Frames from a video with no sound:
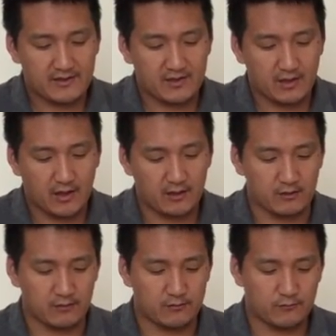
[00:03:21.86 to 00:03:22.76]

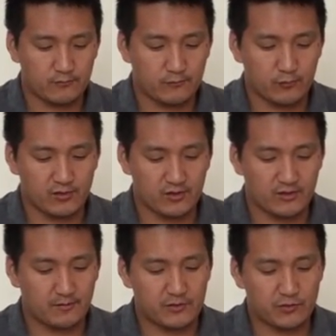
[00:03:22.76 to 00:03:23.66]
color where it's a
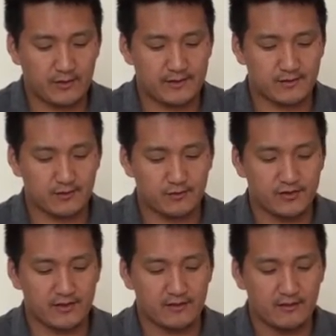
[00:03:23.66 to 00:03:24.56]
little bit
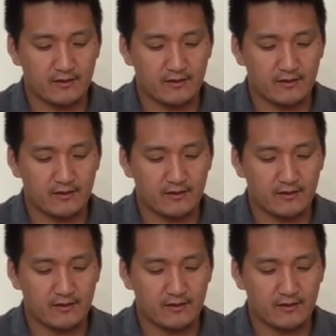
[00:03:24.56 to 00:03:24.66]
translucent.